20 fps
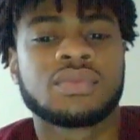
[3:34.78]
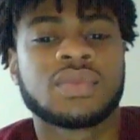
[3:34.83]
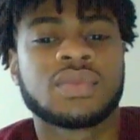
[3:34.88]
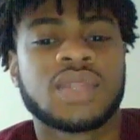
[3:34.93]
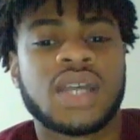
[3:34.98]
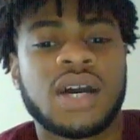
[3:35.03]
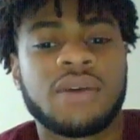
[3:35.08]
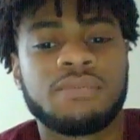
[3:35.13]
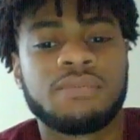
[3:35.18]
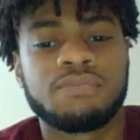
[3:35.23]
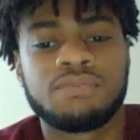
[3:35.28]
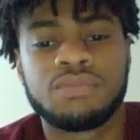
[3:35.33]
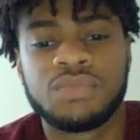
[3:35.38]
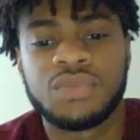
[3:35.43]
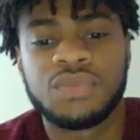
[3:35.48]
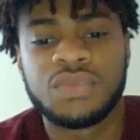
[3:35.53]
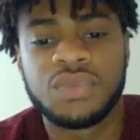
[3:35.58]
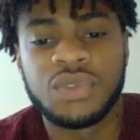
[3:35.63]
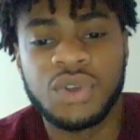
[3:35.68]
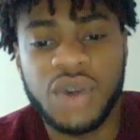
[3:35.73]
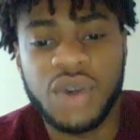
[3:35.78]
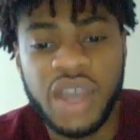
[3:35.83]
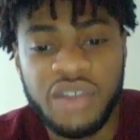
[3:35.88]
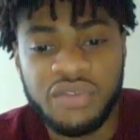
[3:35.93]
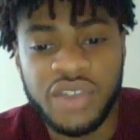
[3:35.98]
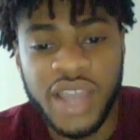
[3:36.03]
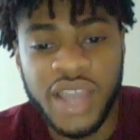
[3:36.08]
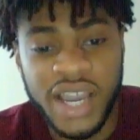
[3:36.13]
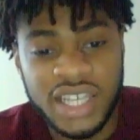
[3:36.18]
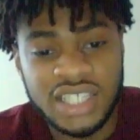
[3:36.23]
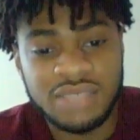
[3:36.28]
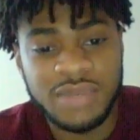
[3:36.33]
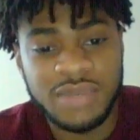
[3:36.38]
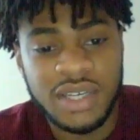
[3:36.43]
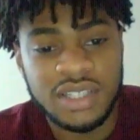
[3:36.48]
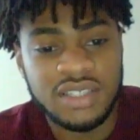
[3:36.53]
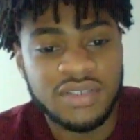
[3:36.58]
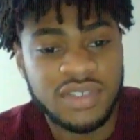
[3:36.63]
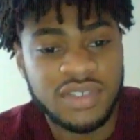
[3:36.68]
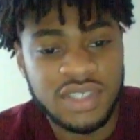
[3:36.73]
Now, not every
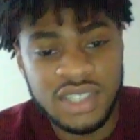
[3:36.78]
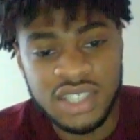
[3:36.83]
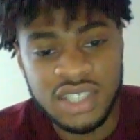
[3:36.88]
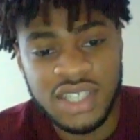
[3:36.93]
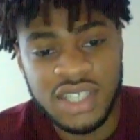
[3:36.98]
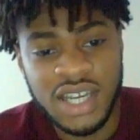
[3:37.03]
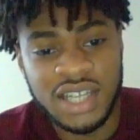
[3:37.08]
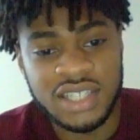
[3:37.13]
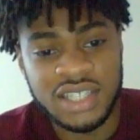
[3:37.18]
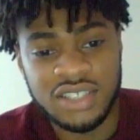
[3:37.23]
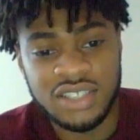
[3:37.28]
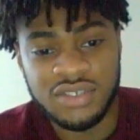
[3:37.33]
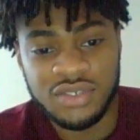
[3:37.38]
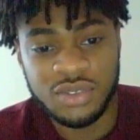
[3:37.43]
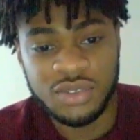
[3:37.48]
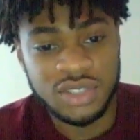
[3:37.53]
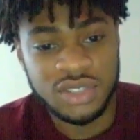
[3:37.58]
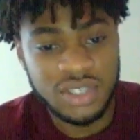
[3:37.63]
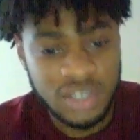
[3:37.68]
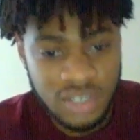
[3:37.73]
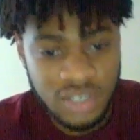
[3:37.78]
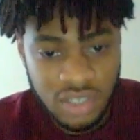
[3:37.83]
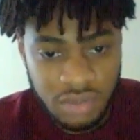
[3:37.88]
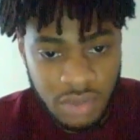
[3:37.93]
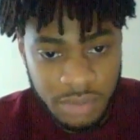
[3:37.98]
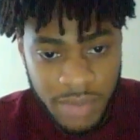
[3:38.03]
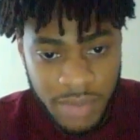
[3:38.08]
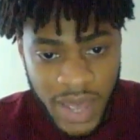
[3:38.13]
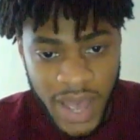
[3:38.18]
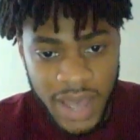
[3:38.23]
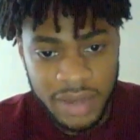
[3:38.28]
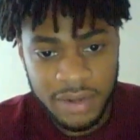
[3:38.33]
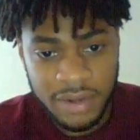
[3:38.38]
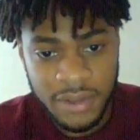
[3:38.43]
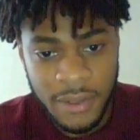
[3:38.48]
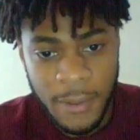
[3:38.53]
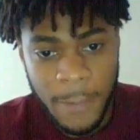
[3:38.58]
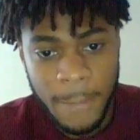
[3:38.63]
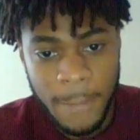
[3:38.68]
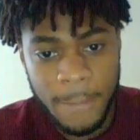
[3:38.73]
aspect of conditionality, of course, is going to be bad,
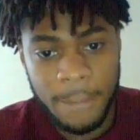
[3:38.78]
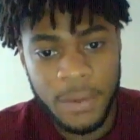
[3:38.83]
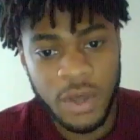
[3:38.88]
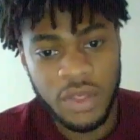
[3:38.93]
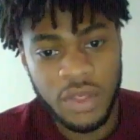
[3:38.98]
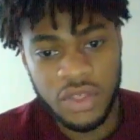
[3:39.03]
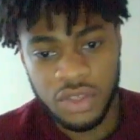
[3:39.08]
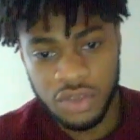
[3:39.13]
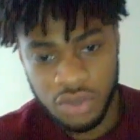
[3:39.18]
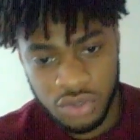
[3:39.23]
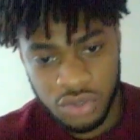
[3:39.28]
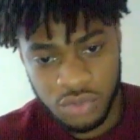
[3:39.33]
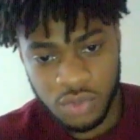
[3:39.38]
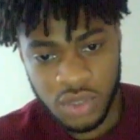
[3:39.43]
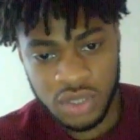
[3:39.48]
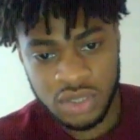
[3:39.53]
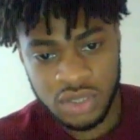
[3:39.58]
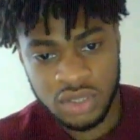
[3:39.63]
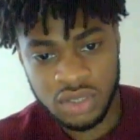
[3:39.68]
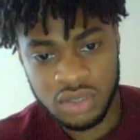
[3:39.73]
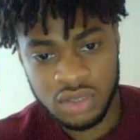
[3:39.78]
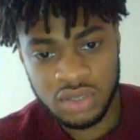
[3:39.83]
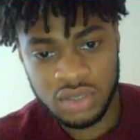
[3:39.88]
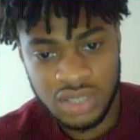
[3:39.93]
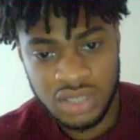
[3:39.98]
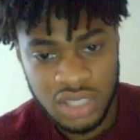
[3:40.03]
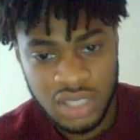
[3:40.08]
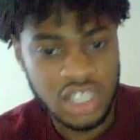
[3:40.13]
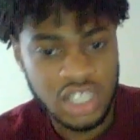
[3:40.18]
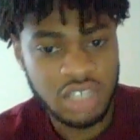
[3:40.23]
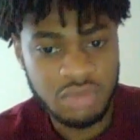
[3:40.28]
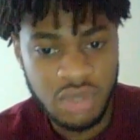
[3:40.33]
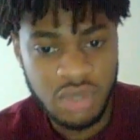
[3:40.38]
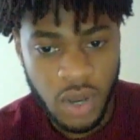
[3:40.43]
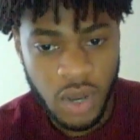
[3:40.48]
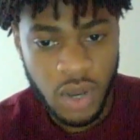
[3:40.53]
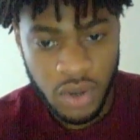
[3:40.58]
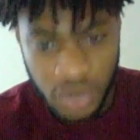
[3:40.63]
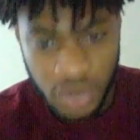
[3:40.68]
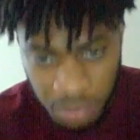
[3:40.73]
but the good ones need to be
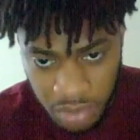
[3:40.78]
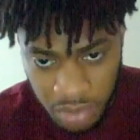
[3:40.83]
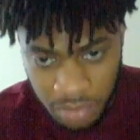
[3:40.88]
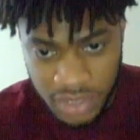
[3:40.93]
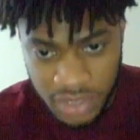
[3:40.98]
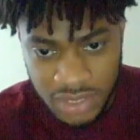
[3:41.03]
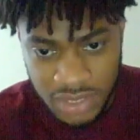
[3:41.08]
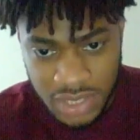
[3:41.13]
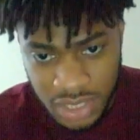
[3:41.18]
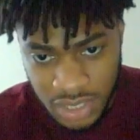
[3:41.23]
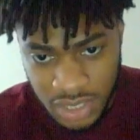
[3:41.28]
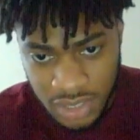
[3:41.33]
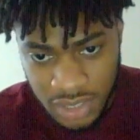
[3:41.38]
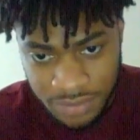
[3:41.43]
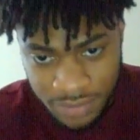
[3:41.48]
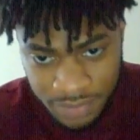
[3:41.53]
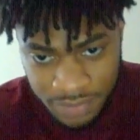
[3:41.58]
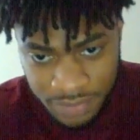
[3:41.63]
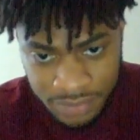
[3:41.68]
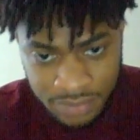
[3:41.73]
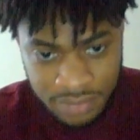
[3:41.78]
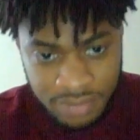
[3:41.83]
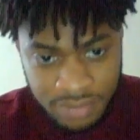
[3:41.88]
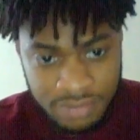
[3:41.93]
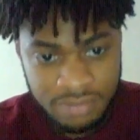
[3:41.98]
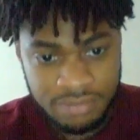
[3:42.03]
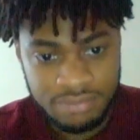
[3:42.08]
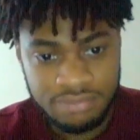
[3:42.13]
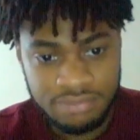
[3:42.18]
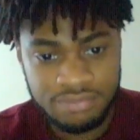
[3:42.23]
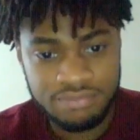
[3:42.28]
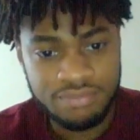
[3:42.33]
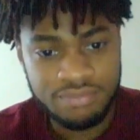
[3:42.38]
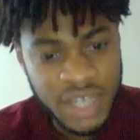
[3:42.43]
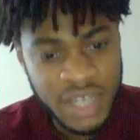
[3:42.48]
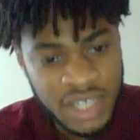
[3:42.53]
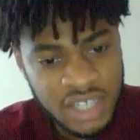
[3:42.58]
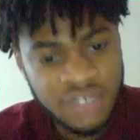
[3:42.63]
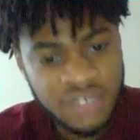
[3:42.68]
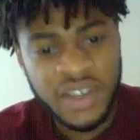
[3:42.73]
well implemented.
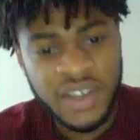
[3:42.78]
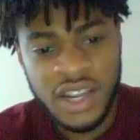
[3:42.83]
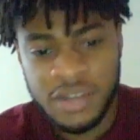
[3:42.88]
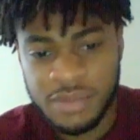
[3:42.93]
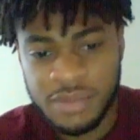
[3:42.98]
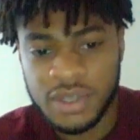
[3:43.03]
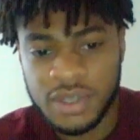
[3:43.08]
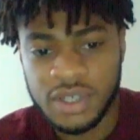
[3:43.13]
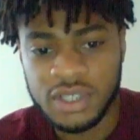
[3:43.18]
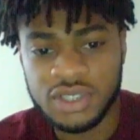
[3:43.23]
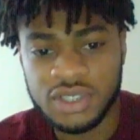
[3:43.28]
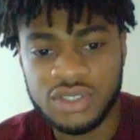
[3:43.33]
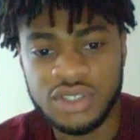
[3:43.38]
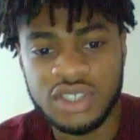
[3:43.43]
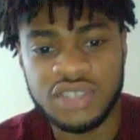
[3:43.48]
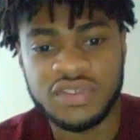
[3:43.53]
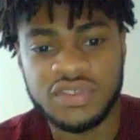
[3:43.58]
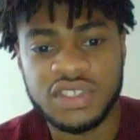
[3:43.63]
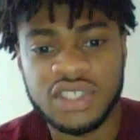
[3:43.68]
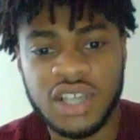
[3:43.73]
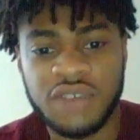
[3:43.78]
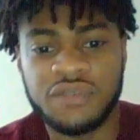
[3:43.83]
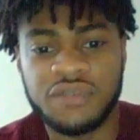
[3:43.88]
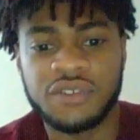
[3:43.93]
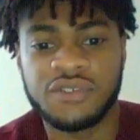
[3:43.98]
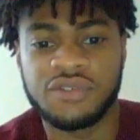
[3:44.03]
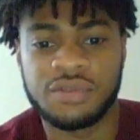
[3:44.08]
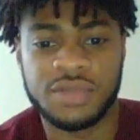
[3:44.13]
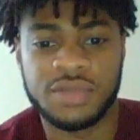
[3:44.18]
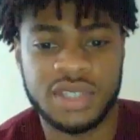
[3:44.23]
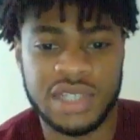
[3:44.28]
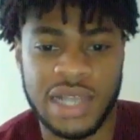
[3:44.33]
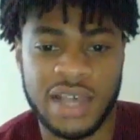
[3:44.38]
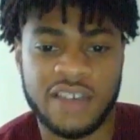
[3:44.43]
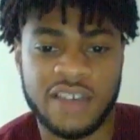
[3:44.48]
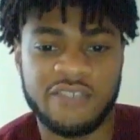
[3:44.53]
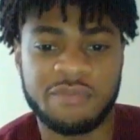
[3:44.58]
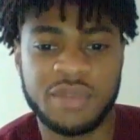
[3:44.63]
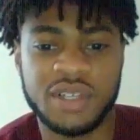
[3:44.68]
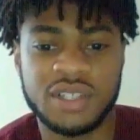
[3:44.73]
Many developing countries have suffered from this
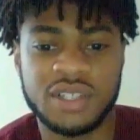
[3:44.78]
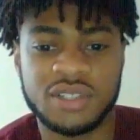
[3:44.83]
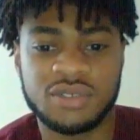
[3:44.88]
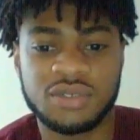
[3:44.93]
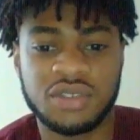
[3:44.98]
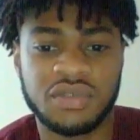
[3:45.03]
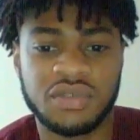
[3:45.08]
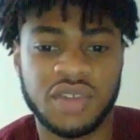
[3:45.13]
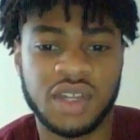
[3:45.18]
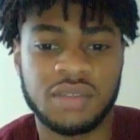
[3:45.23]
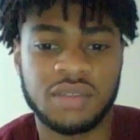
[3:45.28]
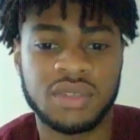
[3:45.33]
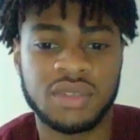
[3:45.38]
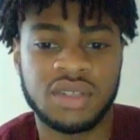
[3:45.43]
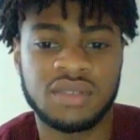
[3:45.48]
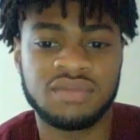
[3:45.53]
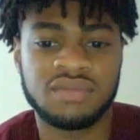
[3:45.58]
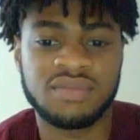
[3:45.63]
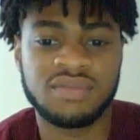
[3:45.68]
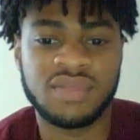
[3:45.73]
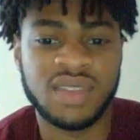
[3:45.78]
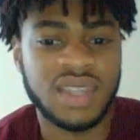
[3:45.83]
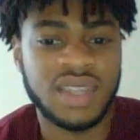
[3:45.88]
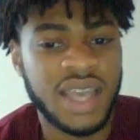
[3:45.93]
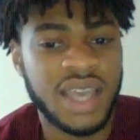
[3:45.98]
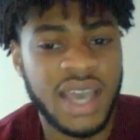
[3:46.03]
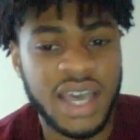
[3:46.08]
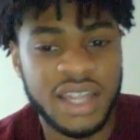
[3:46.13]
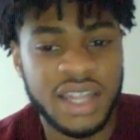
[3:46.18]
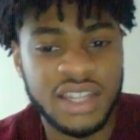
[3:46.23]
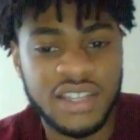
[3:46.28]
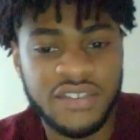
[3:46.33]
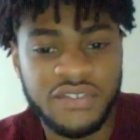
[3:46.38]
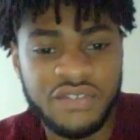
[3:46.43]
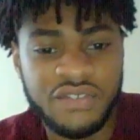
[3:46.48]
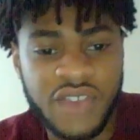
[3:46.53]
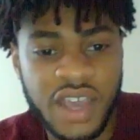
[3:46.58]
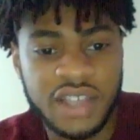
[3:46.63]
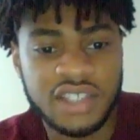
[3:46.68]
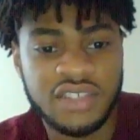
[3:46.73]
lack of political development, and the
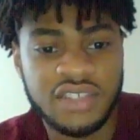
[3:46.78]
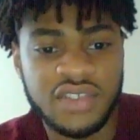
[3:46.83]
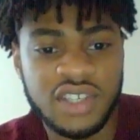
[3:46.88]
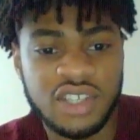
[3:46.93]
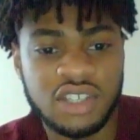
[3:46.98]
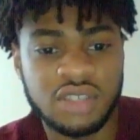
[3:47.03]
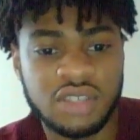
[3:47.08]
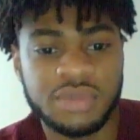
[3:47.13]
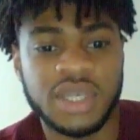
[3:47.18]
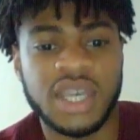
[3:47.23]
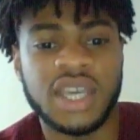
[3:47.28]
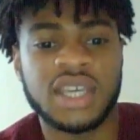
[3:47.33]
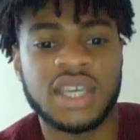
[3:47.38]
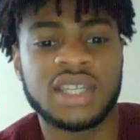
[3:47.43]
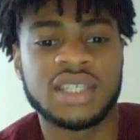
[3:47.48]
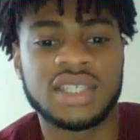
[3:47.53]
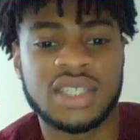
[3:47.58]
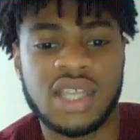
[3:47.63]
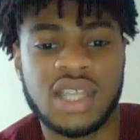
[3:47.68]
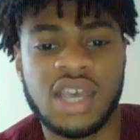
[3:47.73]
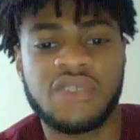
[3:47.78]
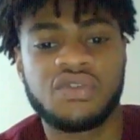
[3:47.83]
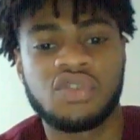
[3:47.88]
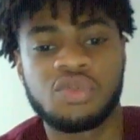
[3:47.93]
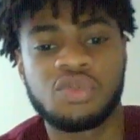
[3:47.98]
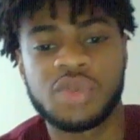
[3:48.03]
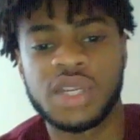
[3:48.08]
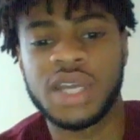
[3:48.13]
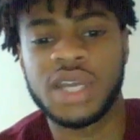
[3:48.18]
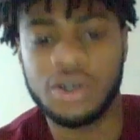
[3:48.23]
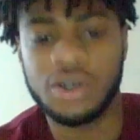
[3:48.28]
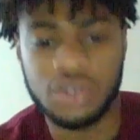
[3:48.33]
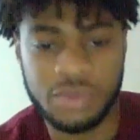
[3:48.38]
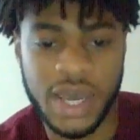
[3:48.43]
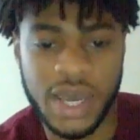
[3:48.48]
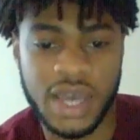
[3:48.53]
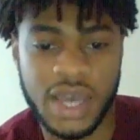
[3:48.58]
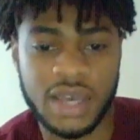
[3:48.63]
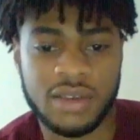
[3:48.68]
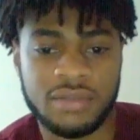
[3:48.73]
effect of economic aid has therefore been held back.